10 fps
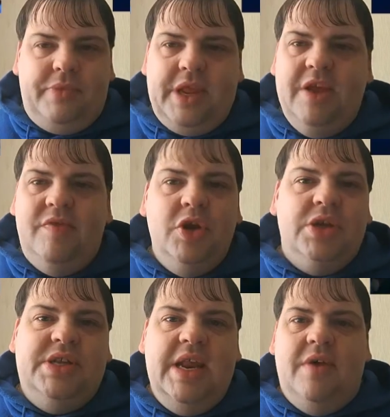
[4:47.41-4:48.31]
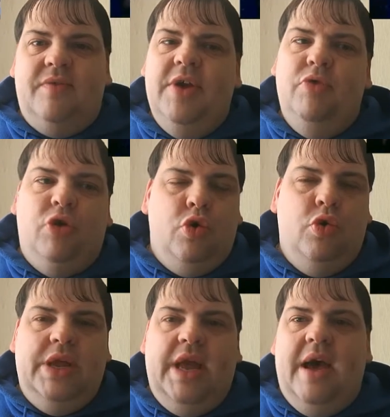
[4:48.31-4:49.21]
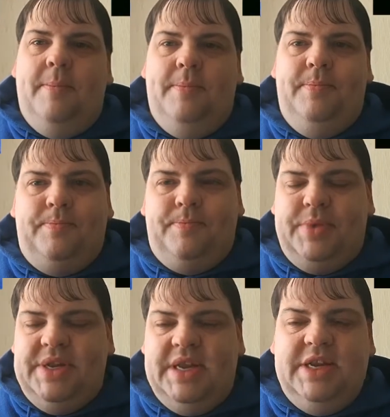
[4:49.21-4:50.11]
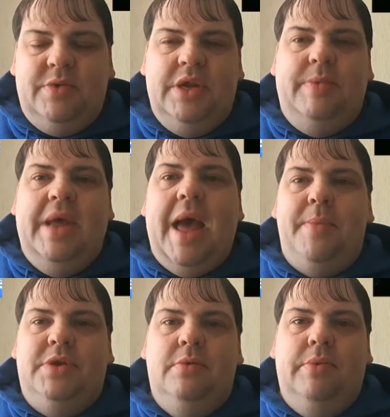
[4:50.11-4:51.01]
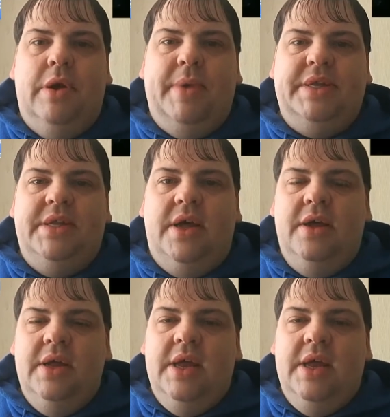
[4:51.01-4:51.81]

If you're not staying up for it, record it. I predict this one to be an absolute blockbuster.